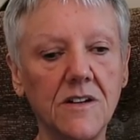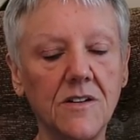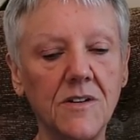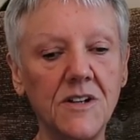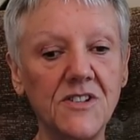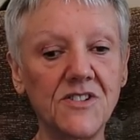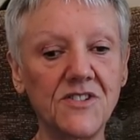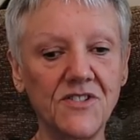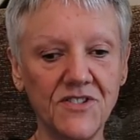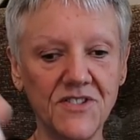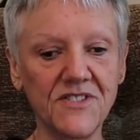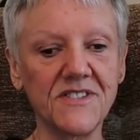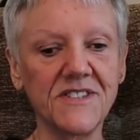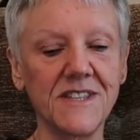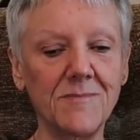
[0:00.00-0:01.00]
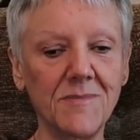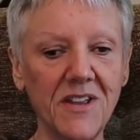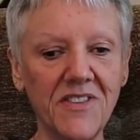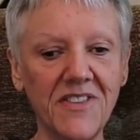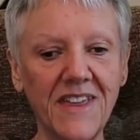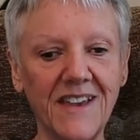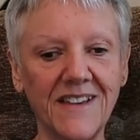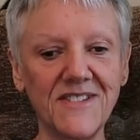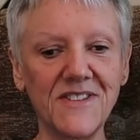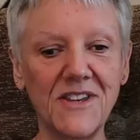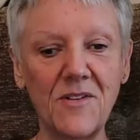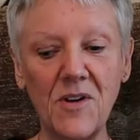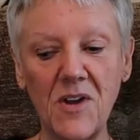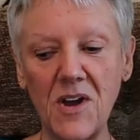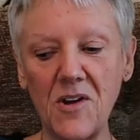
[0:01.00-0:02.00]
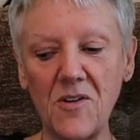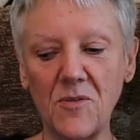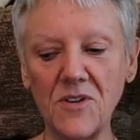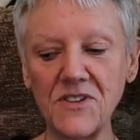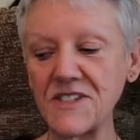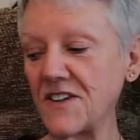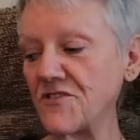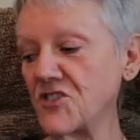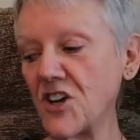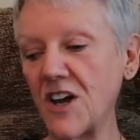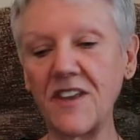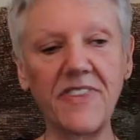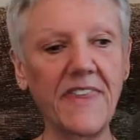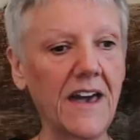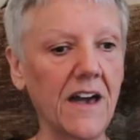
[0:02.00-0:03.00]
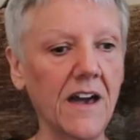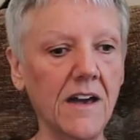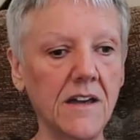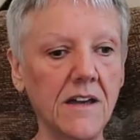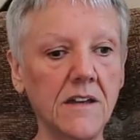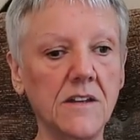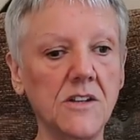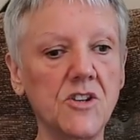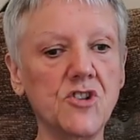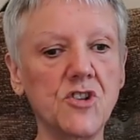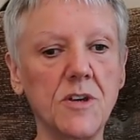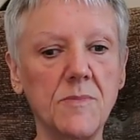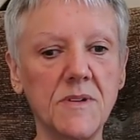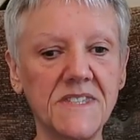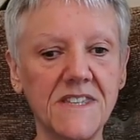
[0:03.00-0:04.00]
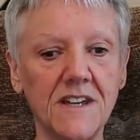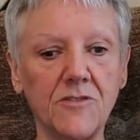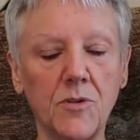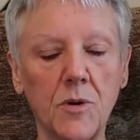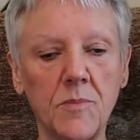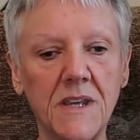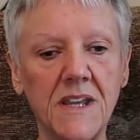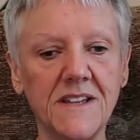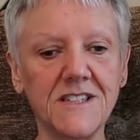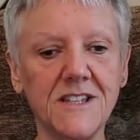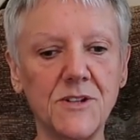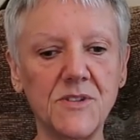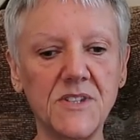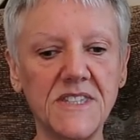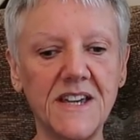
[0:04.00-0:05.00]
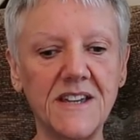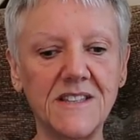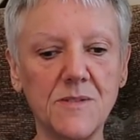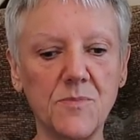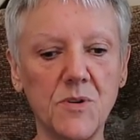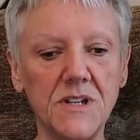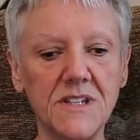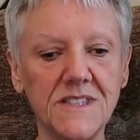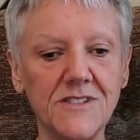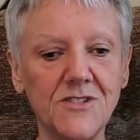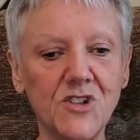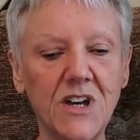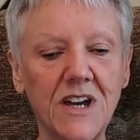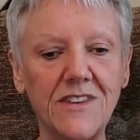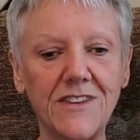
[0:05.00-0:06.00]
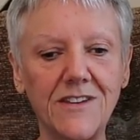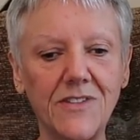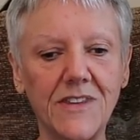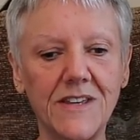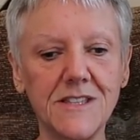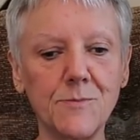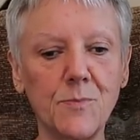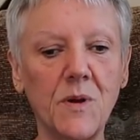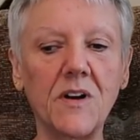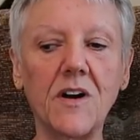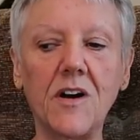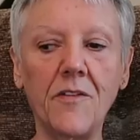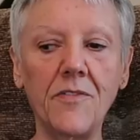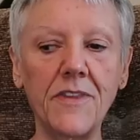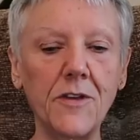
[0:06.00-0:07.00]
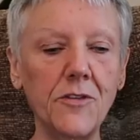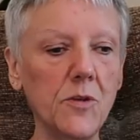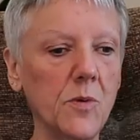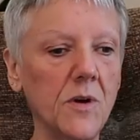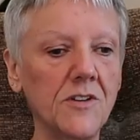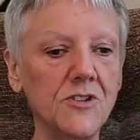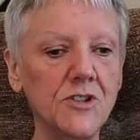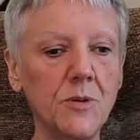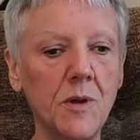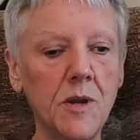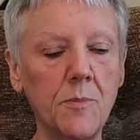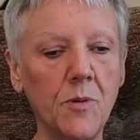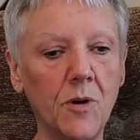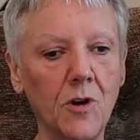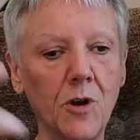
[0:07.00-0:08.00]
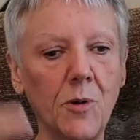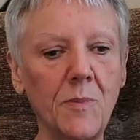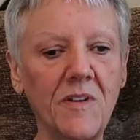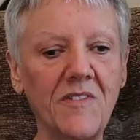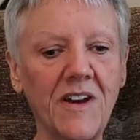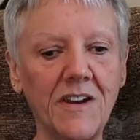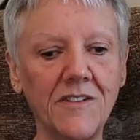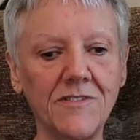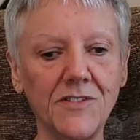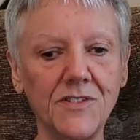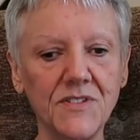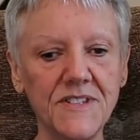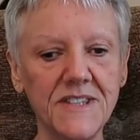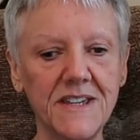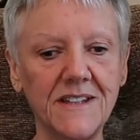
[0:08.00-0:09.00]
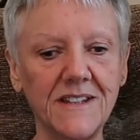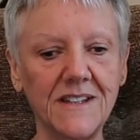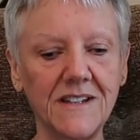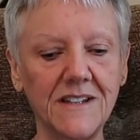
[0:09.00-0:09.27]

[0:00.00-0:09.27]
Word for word: which does a similar thing. So once I've tried that, I'm going to treat myself when we next go to Sainsbury's and try the others. But on the other ones, you only put a couple of handfuls in.